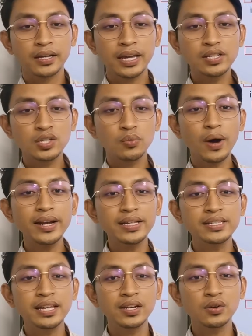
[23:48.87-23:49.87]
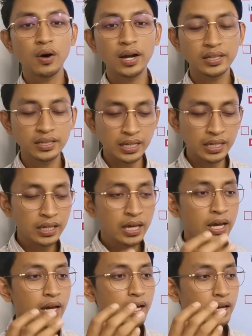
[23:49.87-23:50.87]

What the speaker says: Okay, so what is inequality?